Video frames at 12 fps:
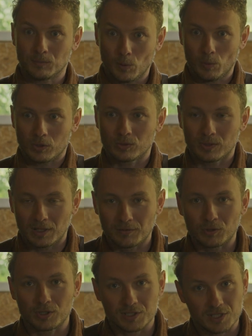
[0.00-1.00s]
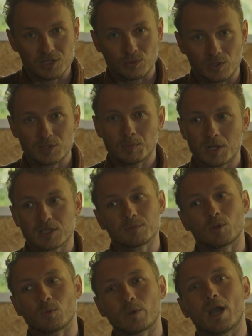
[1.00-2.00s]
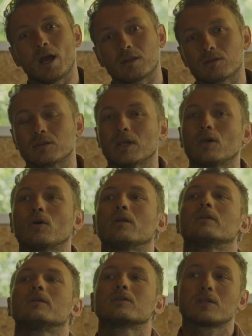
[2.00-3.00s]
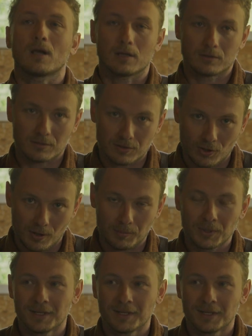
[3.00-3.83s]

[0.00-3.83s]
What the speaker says: we want to deliver this as soon as possible, we had to take on this extra job.